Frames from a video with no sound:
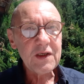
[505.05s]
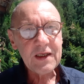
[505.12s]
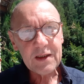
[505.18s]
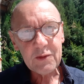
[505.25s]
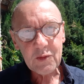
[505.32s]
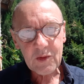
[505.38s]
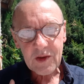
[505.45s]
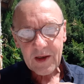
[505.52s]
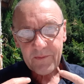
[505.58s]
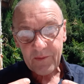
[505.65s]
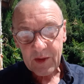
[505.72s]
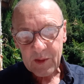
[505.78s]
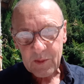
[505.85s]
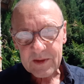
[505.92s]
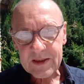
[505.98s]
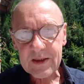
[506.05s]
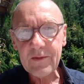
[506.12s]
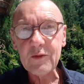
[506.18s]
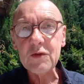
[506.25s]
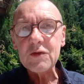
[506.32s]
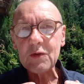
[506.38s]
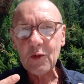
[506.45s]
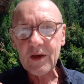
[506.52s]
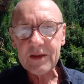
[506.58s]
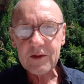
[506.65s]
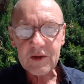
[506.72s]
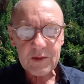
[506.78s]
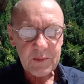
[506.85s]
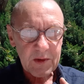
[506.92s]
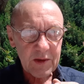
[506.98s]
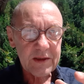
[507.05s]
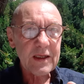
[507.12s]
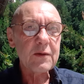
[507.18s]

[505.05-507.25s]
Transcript: into the frequency of the soul and the spirit,